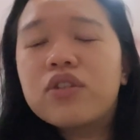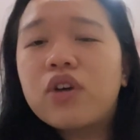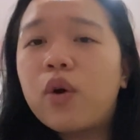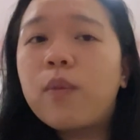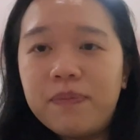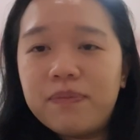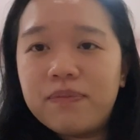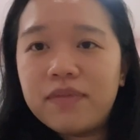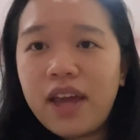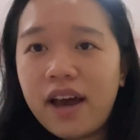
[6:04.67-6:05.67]
So
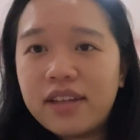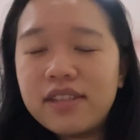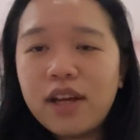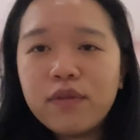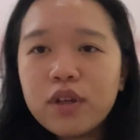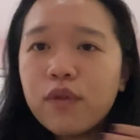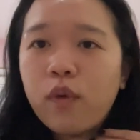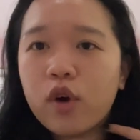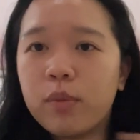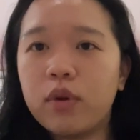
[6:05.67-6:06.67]
yeah, it's definitely
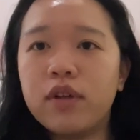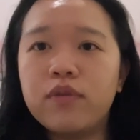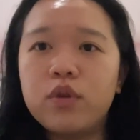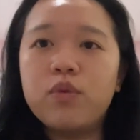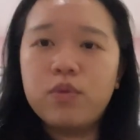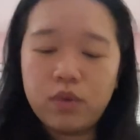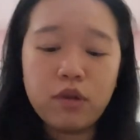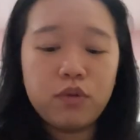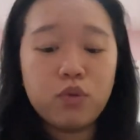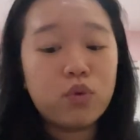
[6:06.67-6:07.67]
affordable if
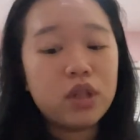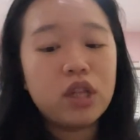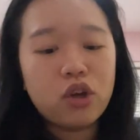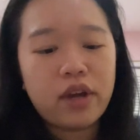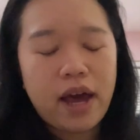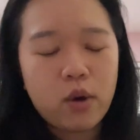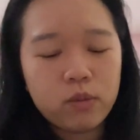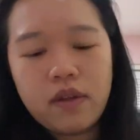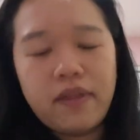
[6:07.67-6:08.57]
you really look out.